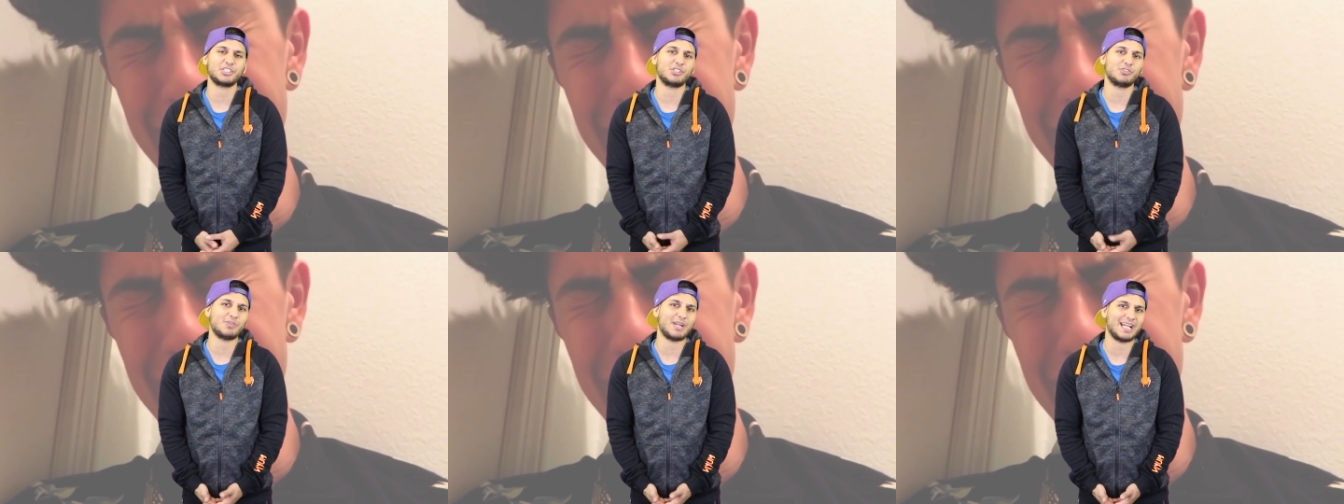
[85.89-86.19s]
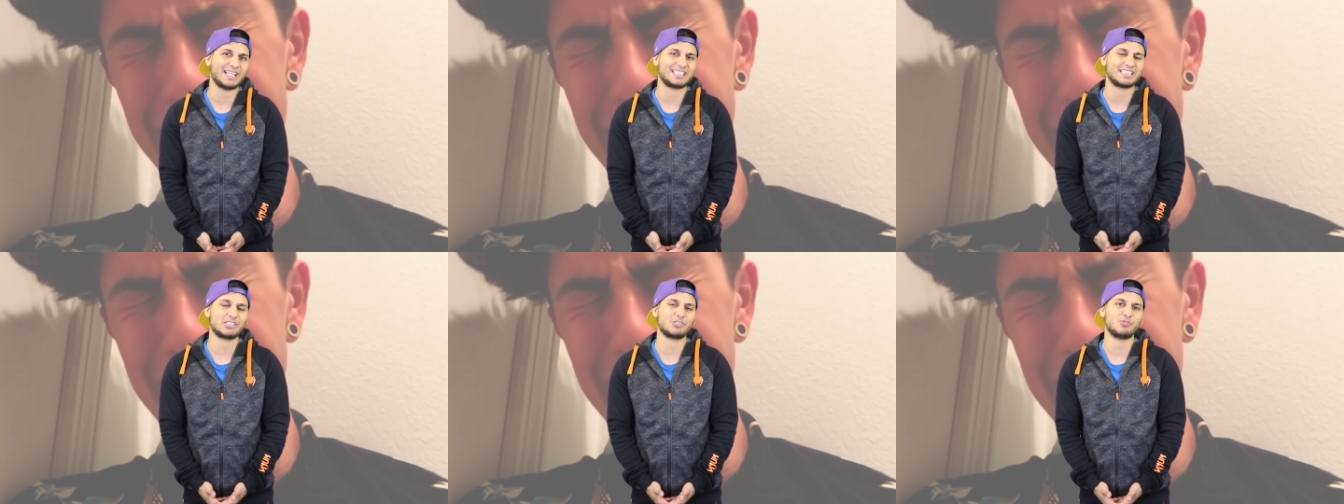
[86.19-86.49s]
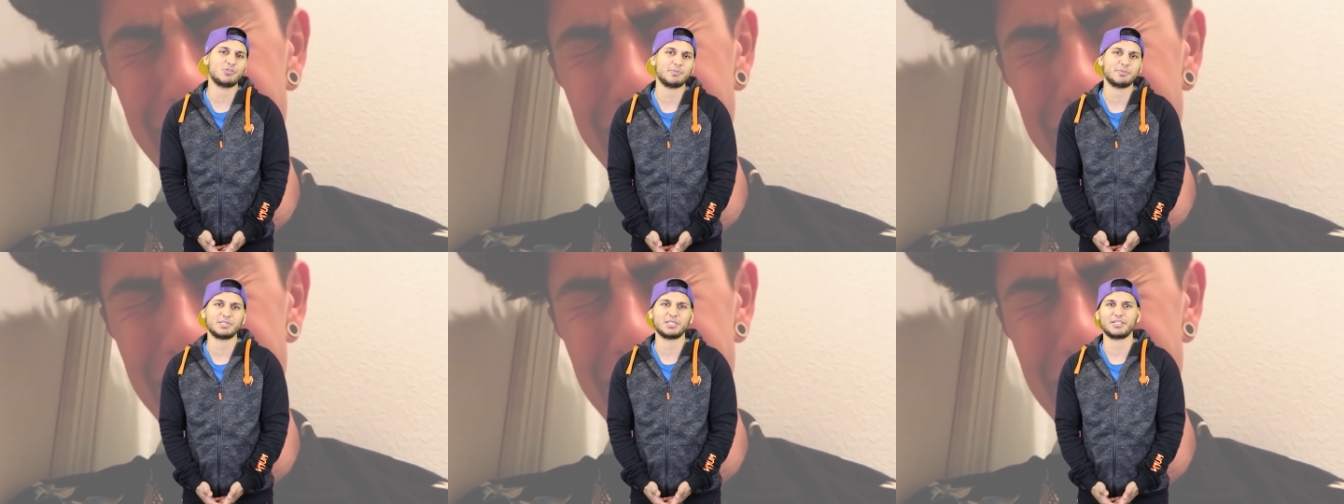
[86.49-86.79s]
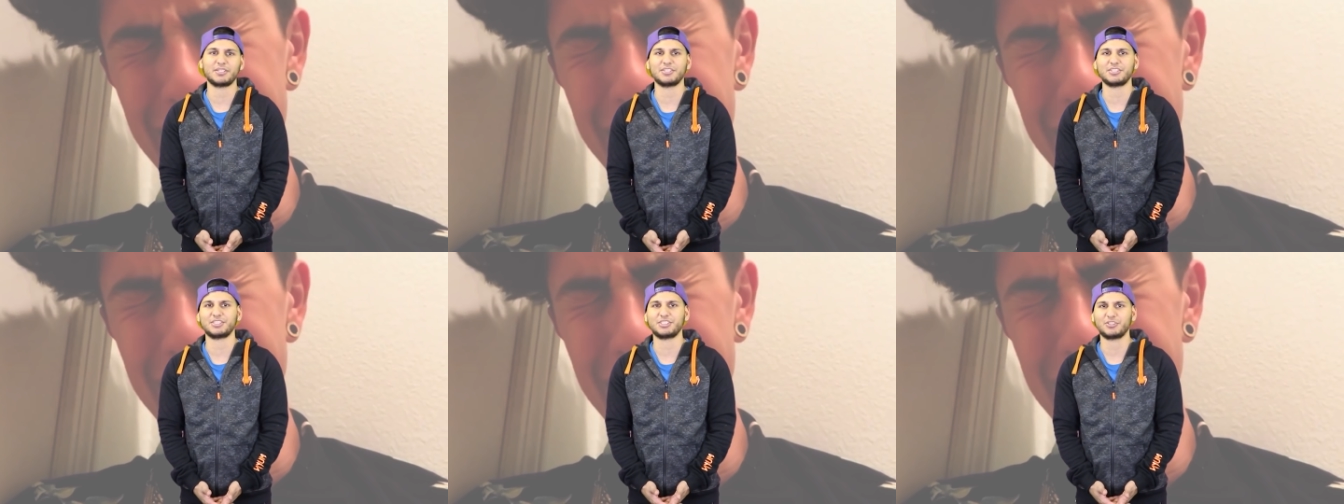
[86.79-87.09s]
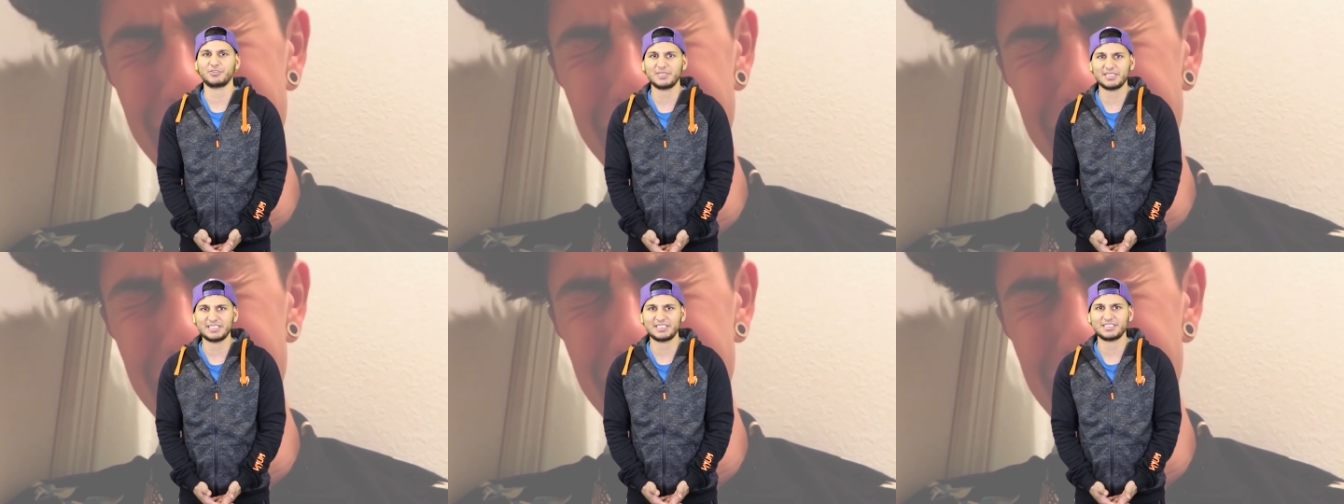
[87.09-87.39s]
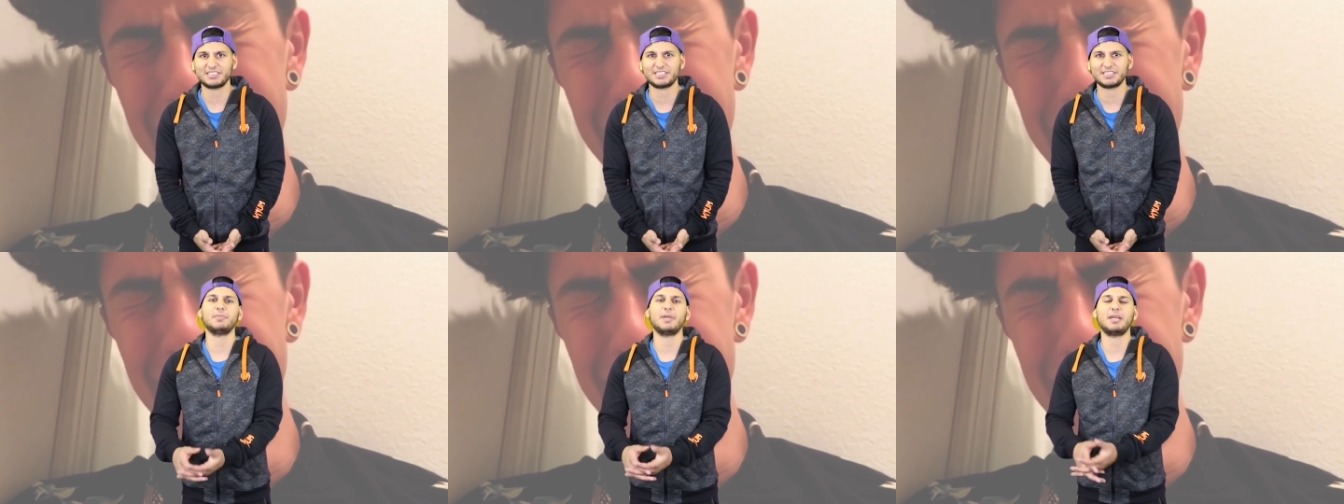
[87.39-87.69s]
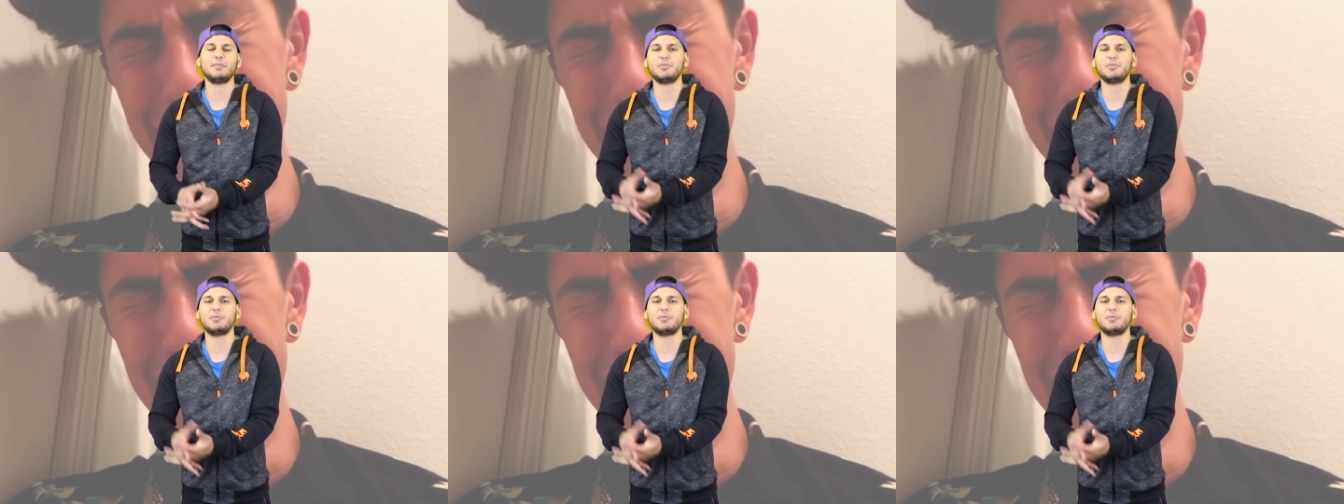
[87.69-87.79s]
harassing women on the streets,